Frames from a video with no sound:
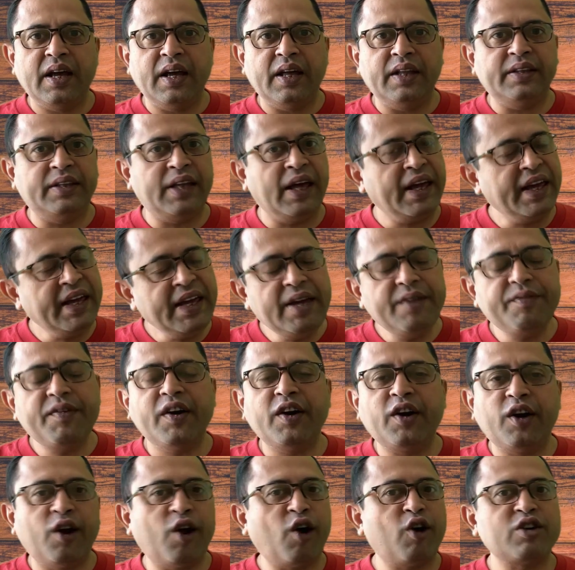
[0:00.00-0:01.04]
They
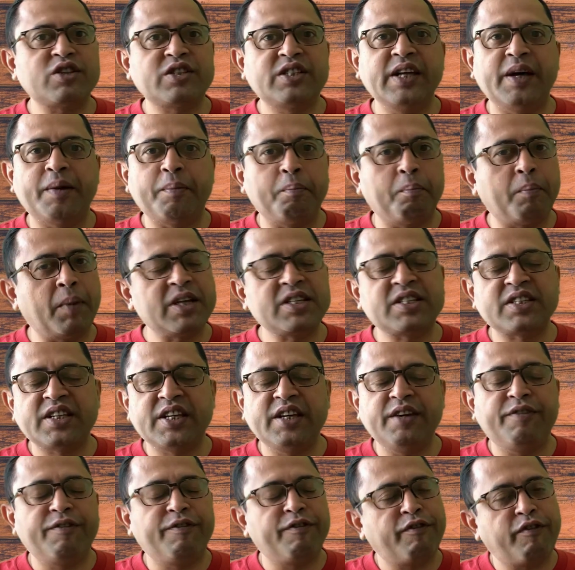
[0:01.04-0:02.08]
even lost their
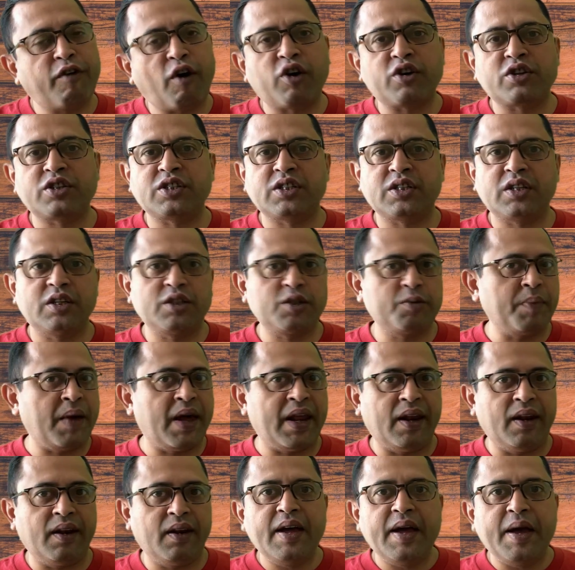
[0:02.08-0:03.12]
musky fox
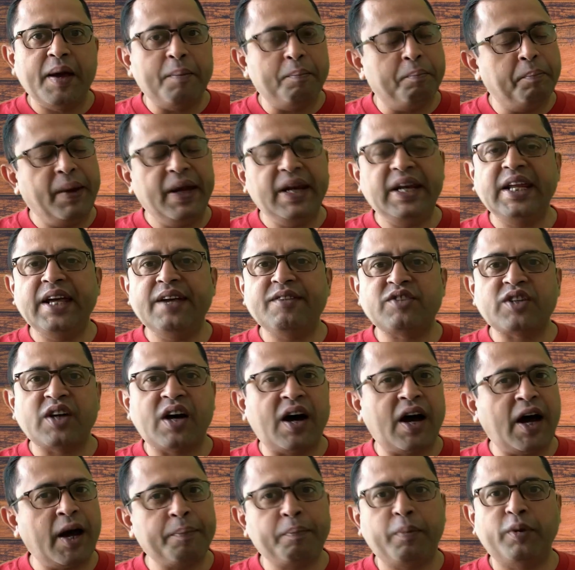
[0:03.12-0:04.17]
smell. Belyaev's
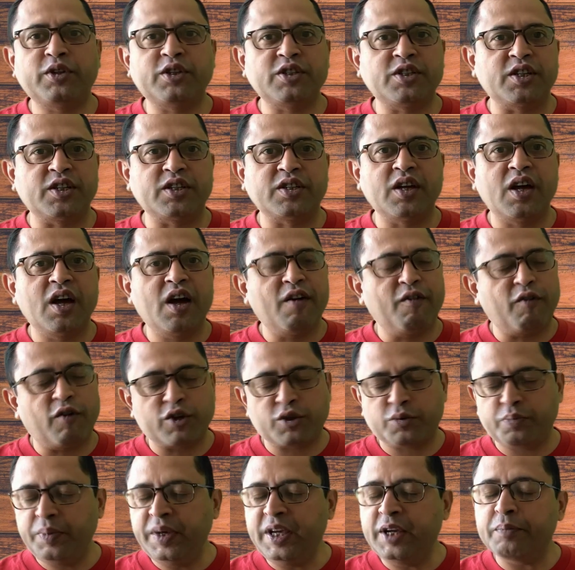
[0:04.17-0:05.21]
hypothesis
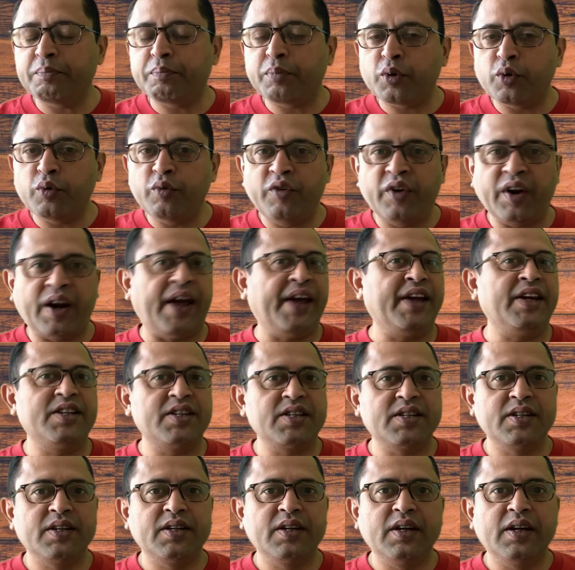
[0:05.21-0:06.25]
was being proved
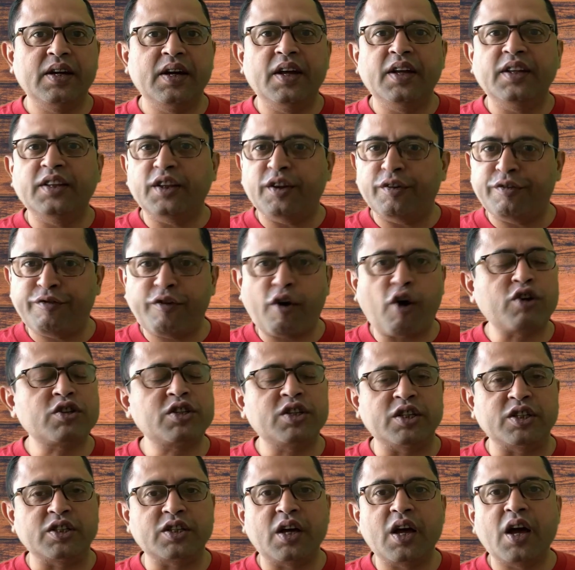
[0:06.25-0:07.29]
right. The
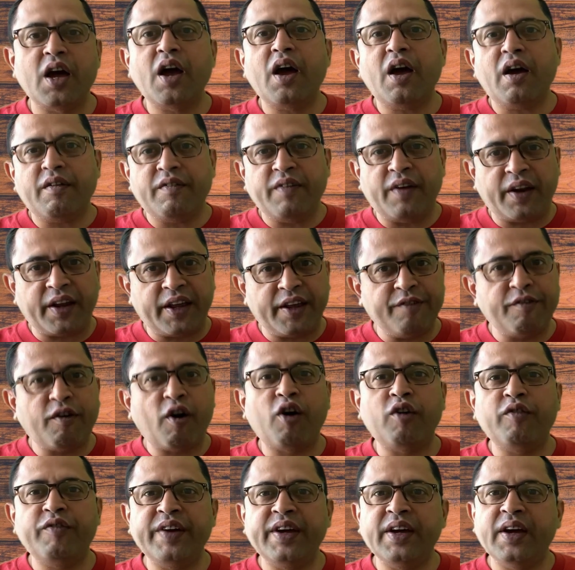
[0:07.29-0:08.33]
foxes were
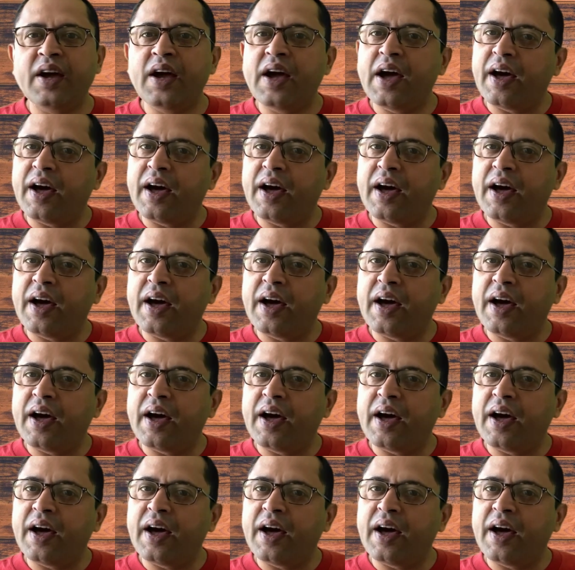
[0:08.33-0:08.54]
evolving